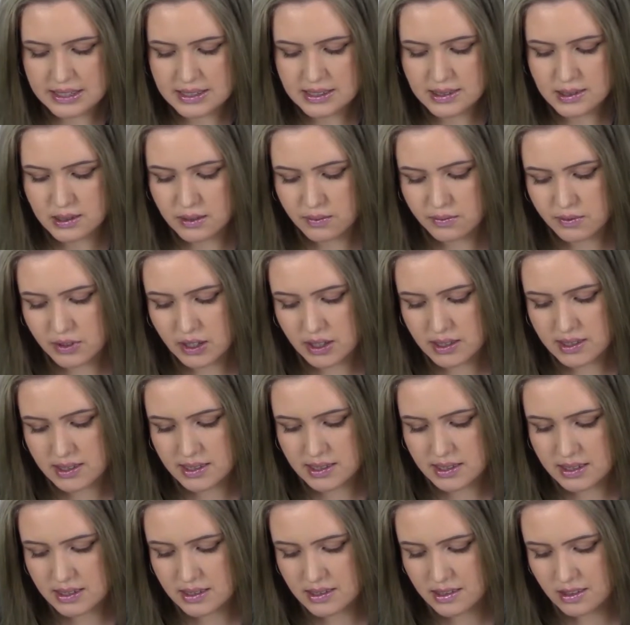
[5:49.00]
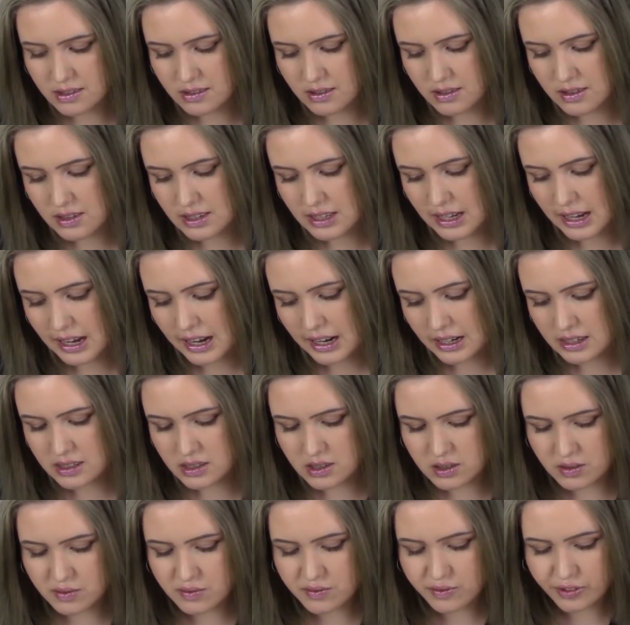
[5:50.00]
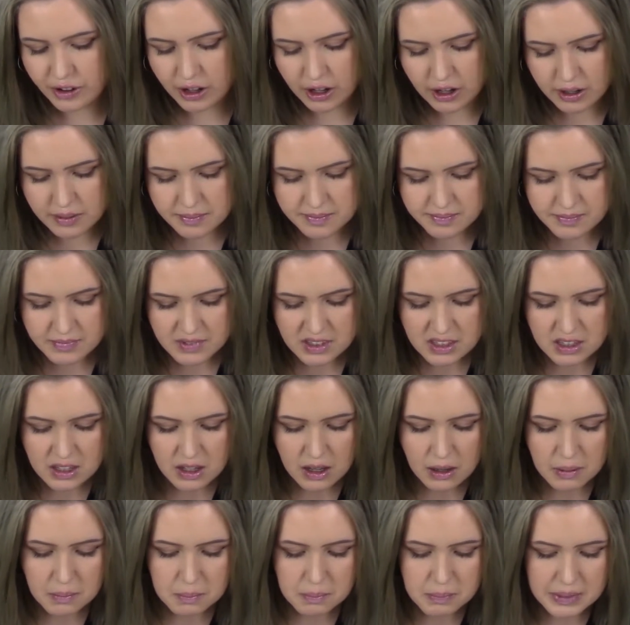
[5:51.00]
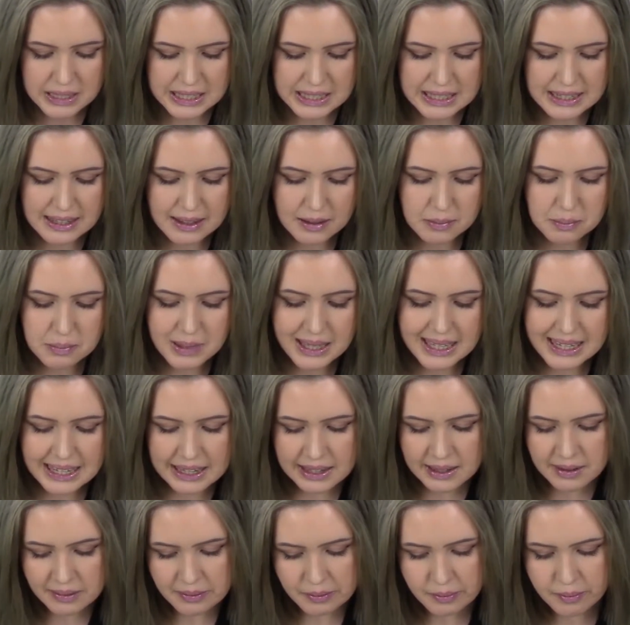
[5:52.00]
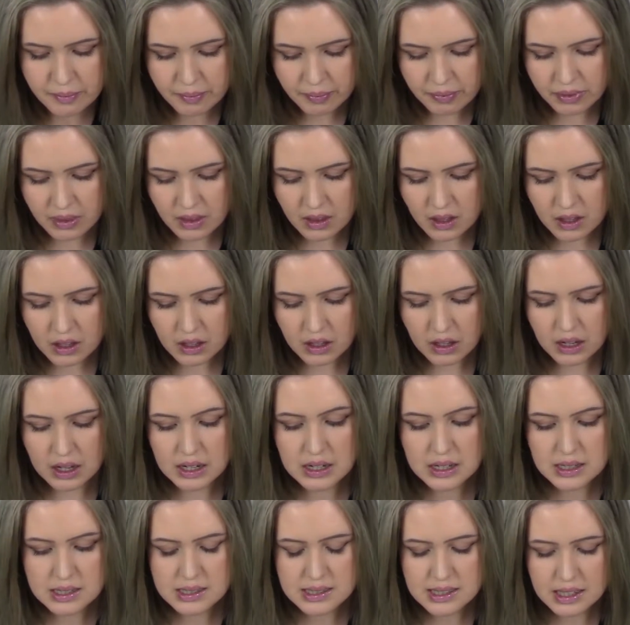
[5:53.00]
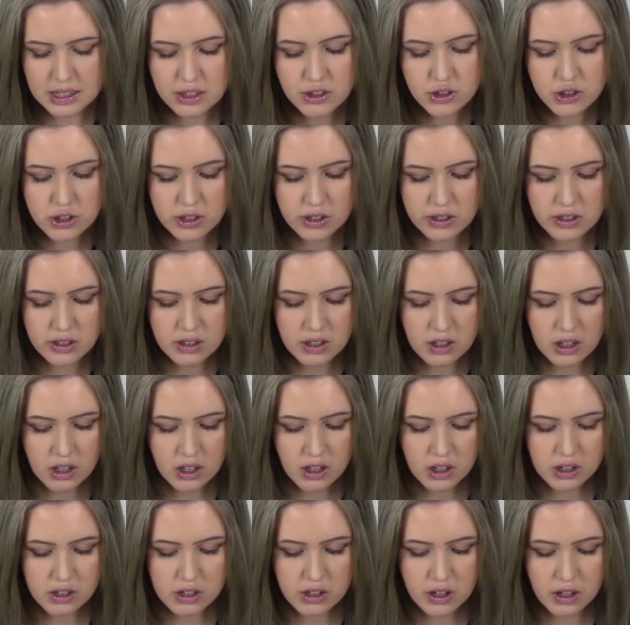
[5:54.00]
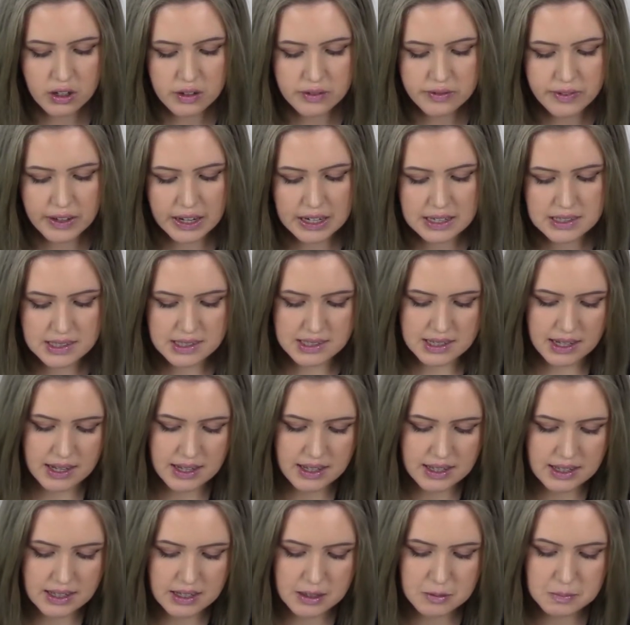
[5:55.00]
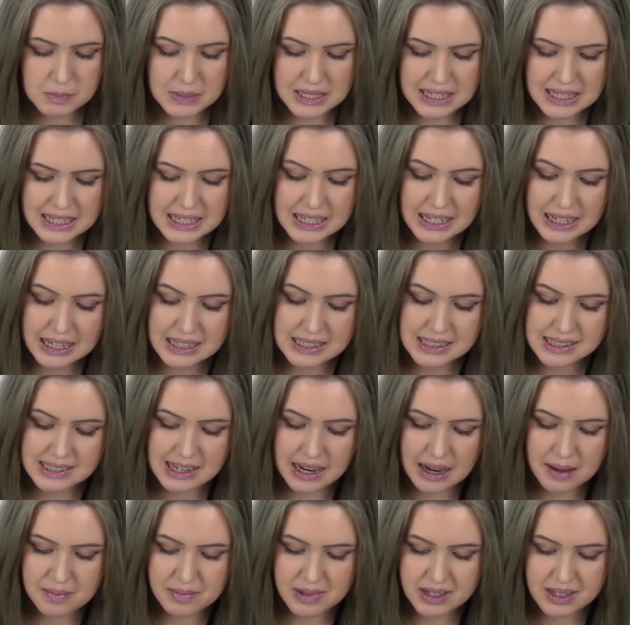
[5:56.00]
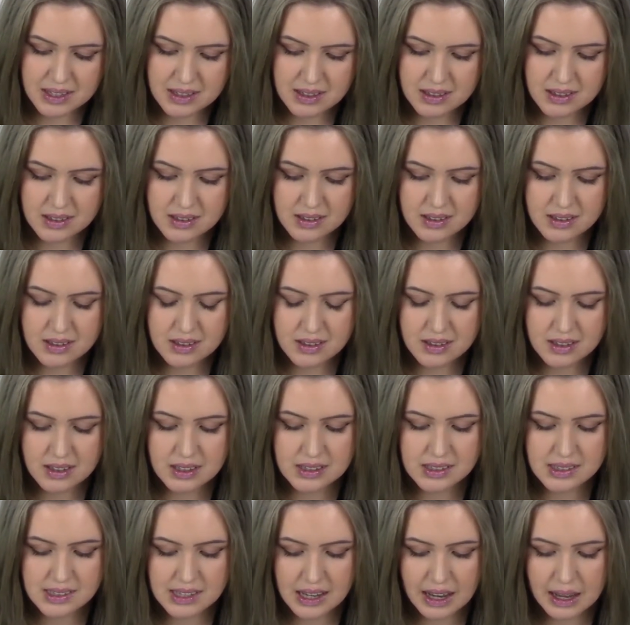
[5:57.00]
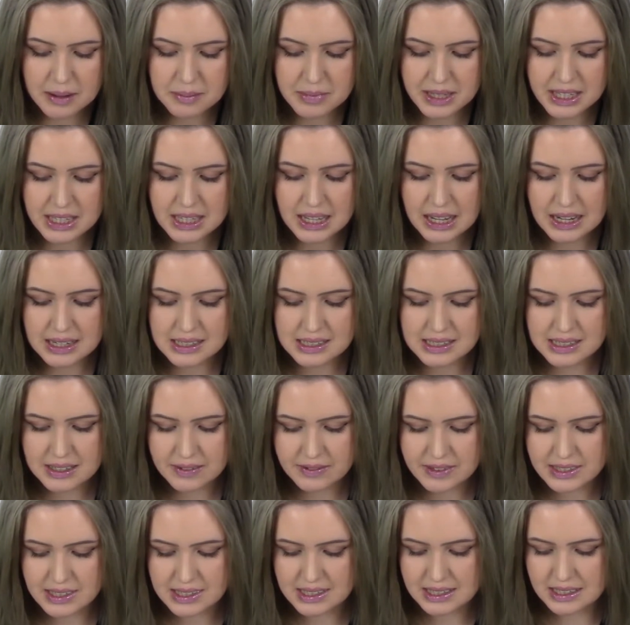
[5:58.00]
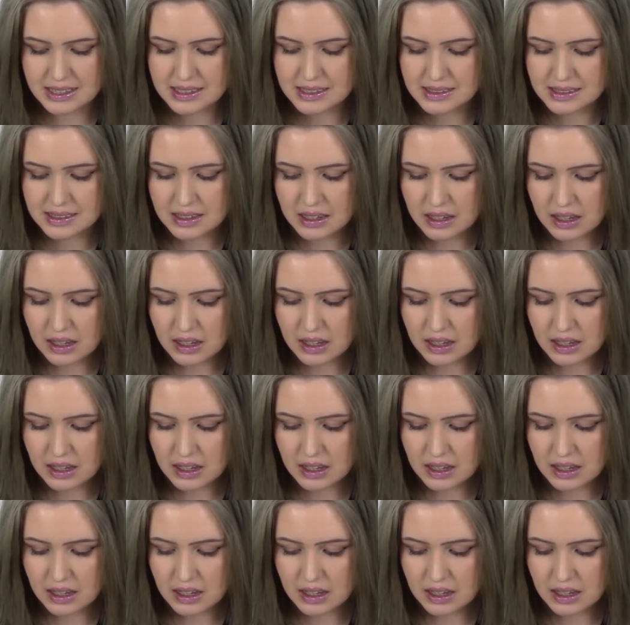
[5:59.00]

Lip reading: is converted into the active form, PLP, an essential cofactor in many enzymic activities.